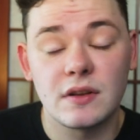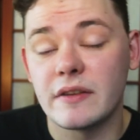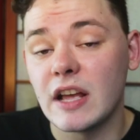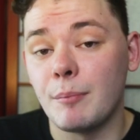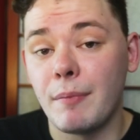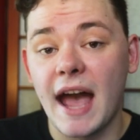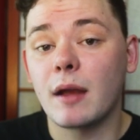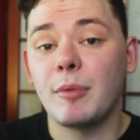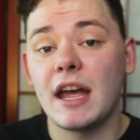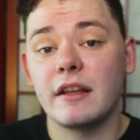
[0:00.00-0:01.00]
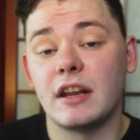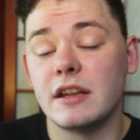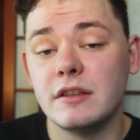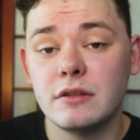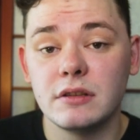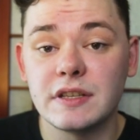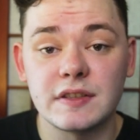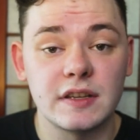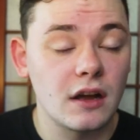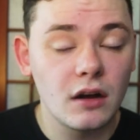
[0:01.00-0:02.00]
So I've got a backpack that I usually
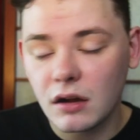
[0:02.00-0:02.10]
stick